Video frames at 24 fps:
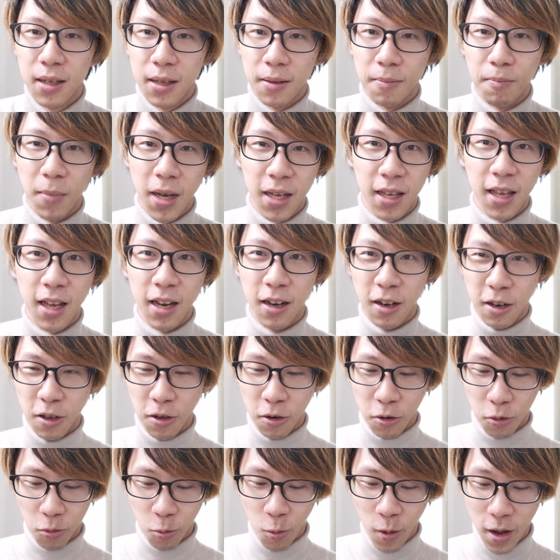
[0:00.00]
might get in
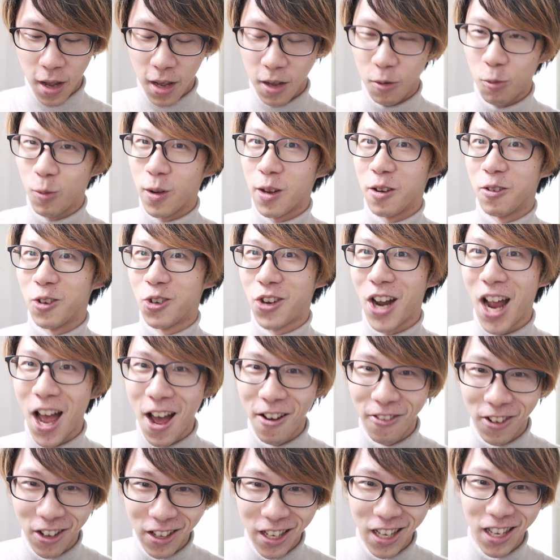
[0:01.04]
your way when you're
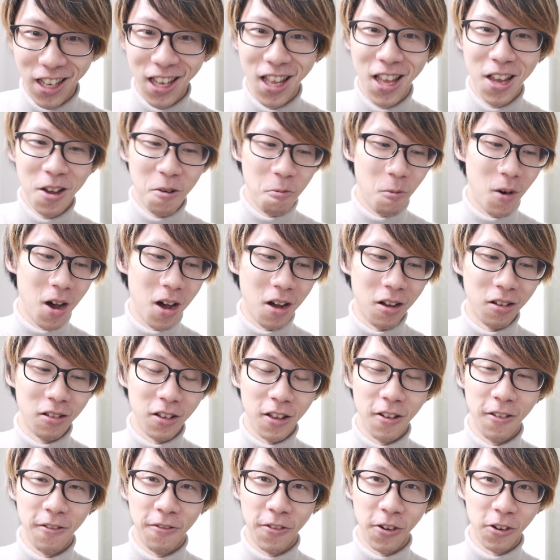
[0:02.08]
traveling. Well,
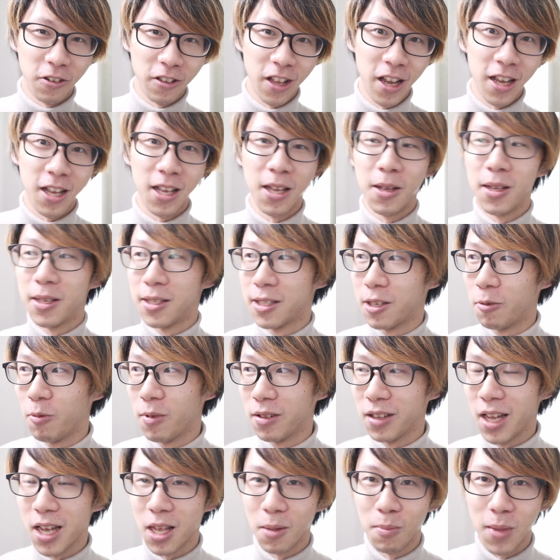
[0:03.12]
if you're like
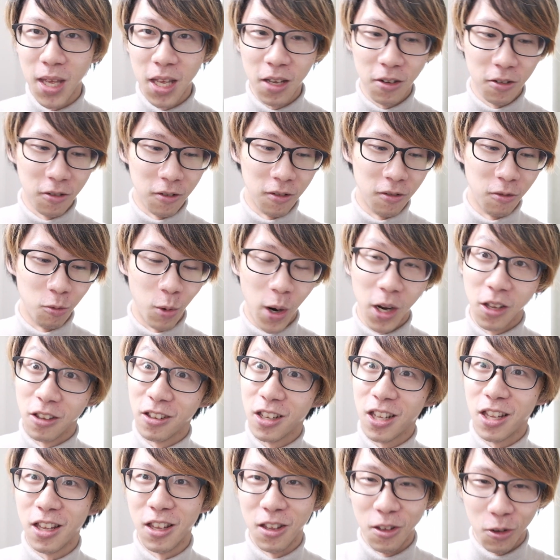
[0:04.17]
someone like me who
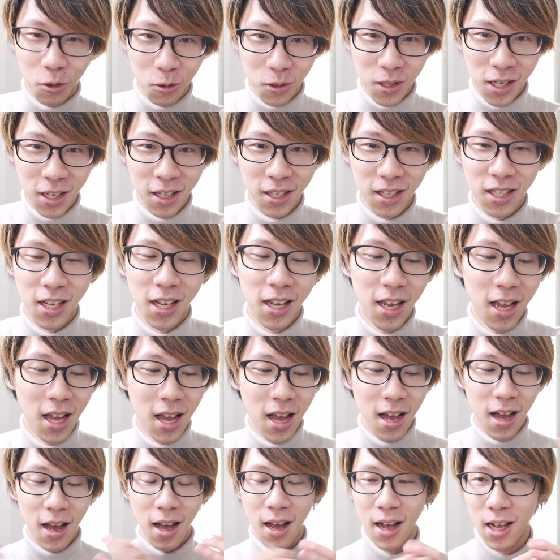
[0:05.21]
rarely uses
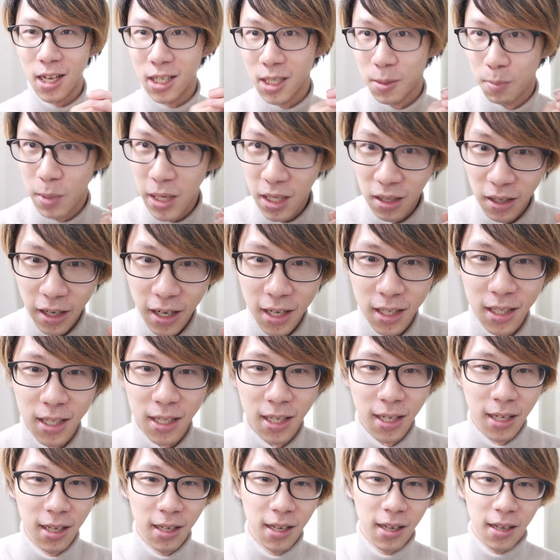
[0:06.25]

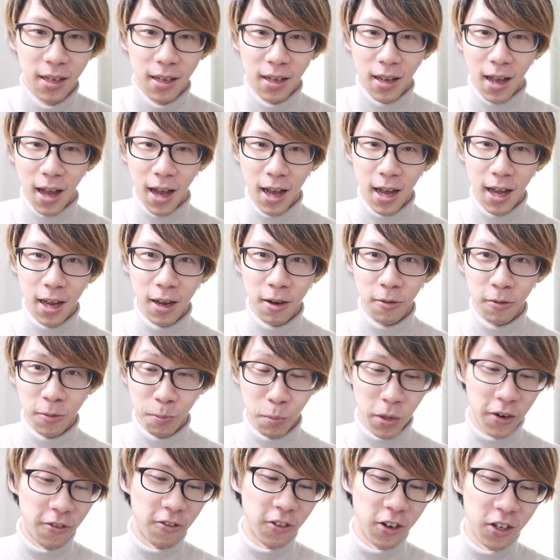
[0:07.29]
speedlights, I would
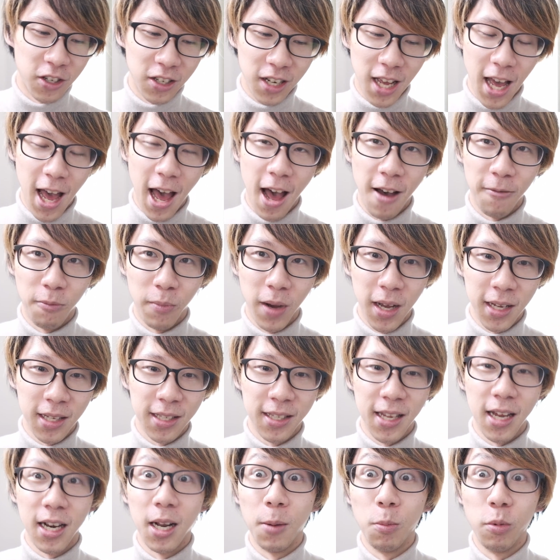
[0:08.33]
prefer to have my
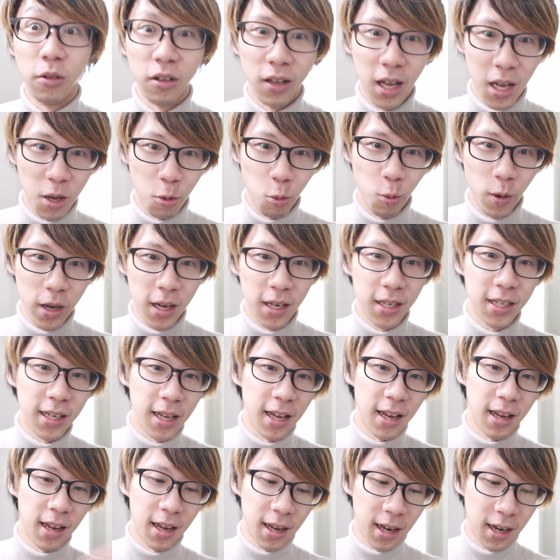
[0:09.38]
setup lightweight,
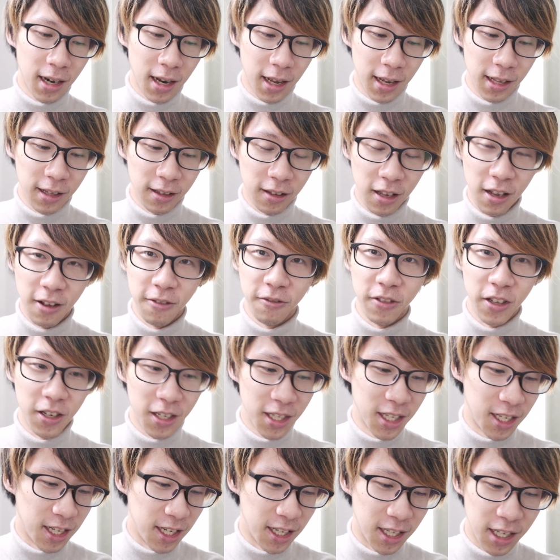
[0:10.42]
and I love
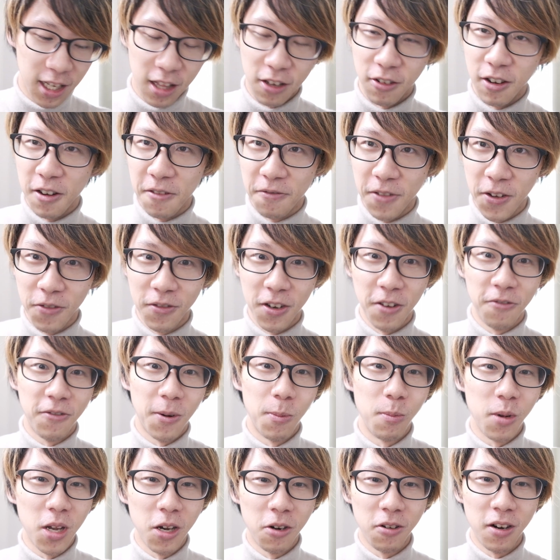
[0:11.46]
this TT350
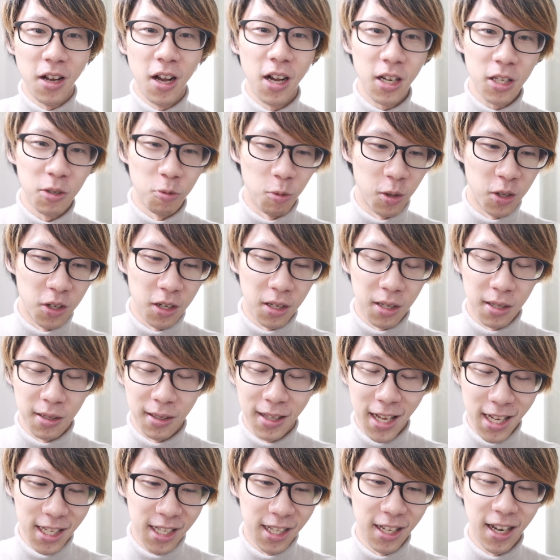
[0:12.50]
from Godox, which is
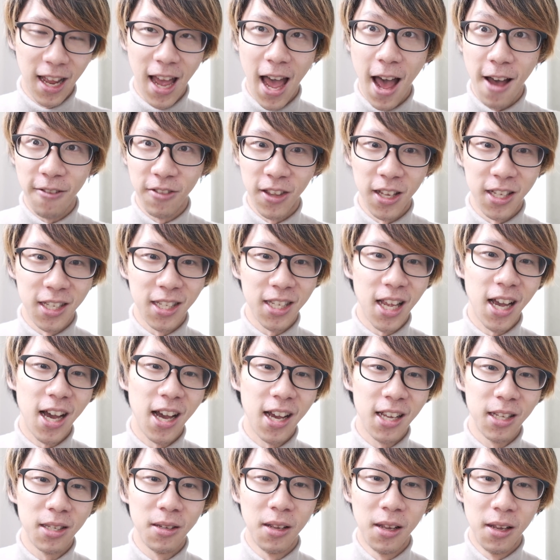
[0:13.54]
less than half the
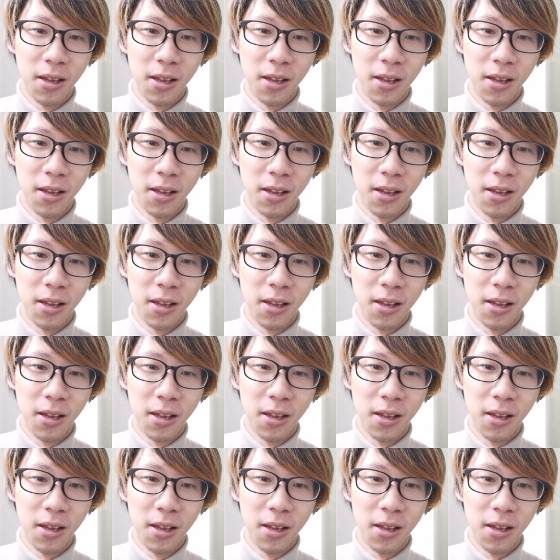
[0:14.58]
size,